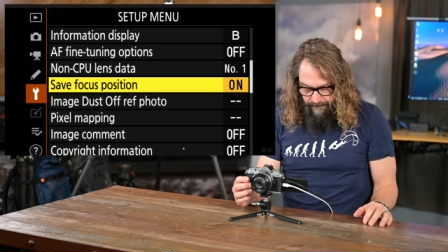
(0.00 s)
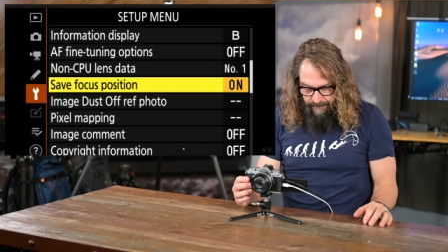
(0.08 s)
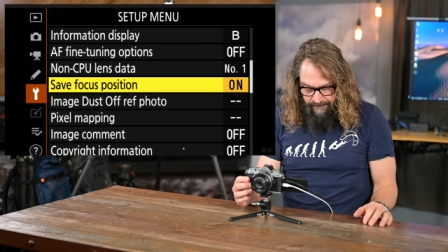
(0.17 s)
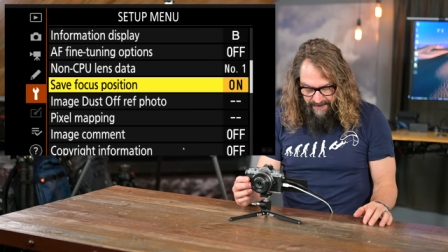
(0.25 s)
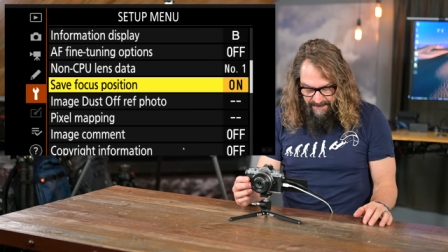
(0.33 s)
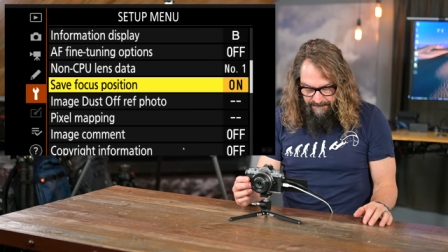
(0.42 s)

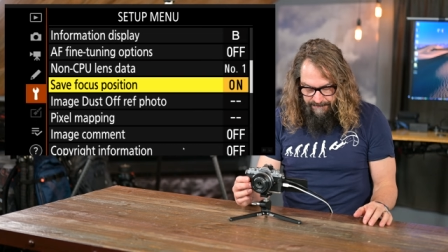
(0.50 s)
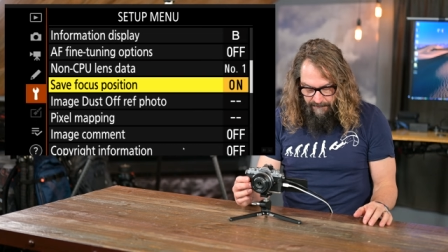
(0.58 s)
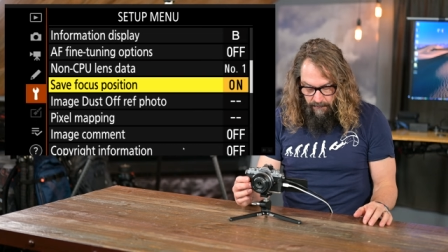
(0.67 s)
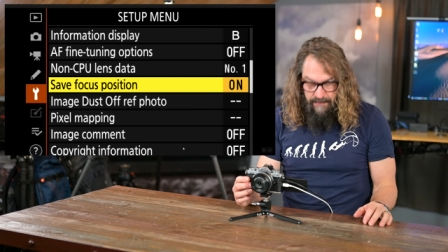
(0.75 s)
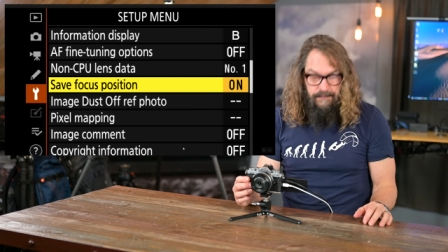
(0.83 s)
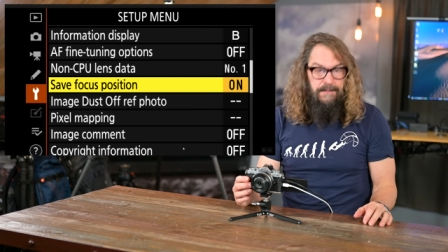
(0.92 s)
Save
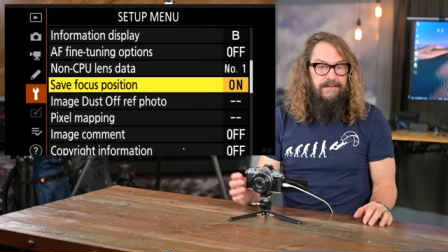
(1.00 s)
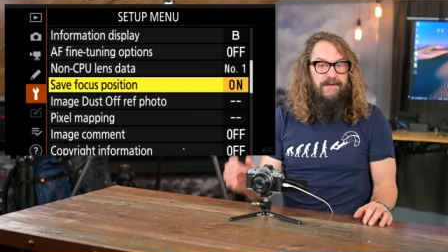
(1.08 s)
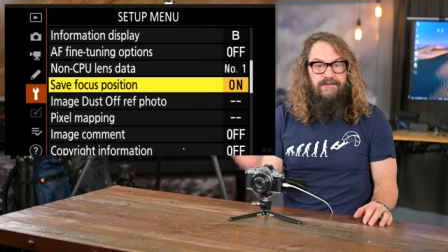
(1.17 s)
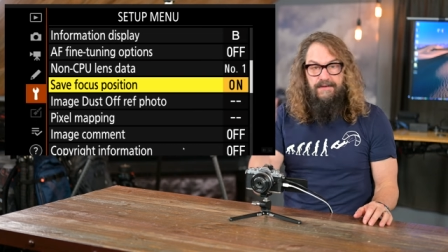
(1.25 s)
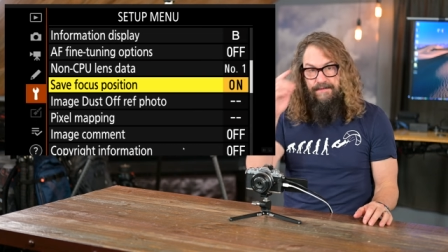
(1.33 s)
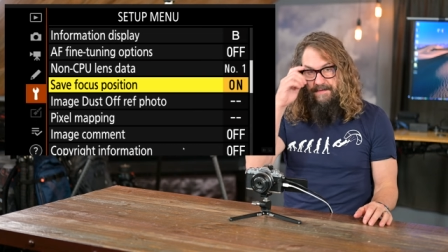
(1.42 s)
focus
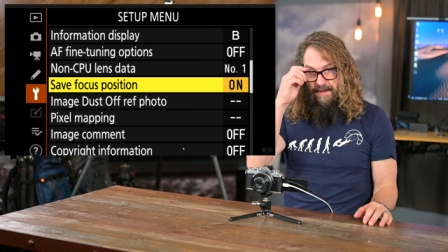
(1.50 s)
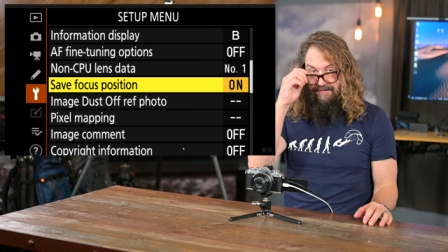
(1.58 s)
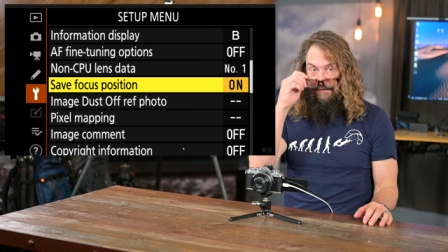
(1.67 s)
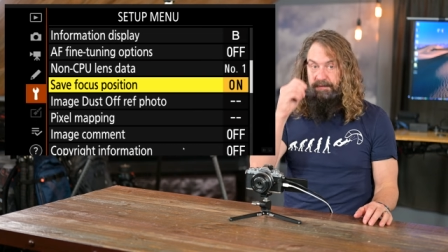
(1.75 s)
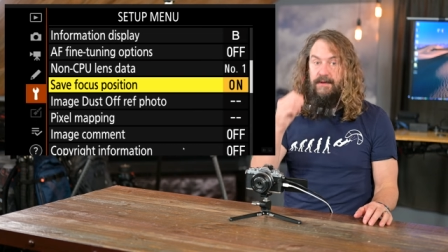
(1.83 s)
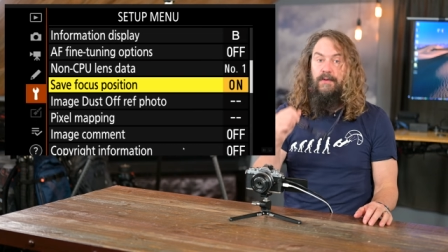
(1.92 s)
position,
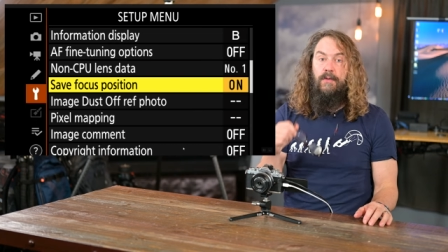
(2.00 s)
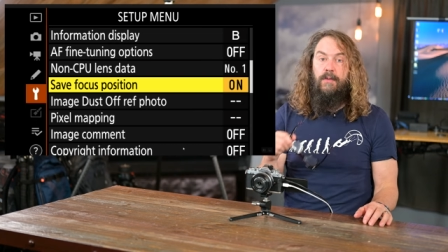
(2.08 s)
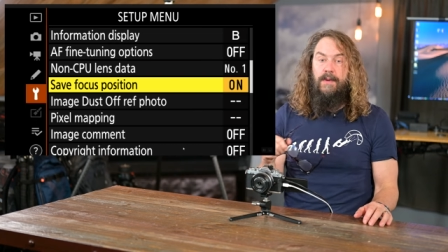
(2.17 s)
this is a cool